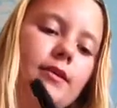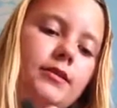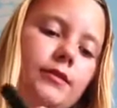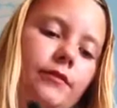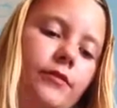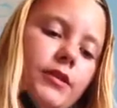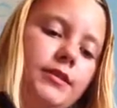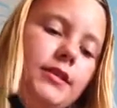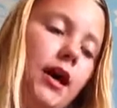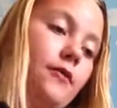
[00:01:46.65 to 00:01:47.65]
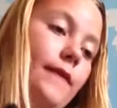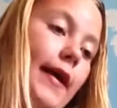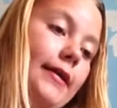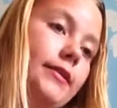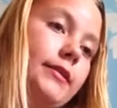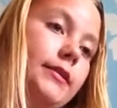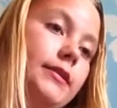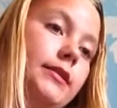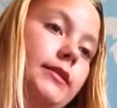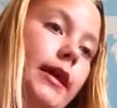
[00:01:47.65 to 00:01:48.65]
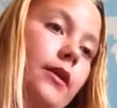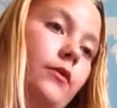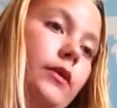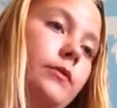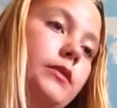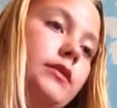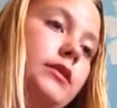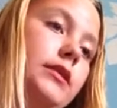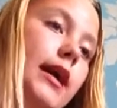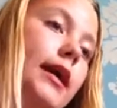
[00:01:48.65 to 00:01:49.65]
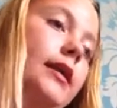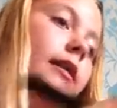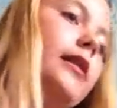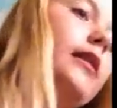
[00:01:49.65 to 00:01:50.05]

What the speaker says: So we've used our red. Now we want to take a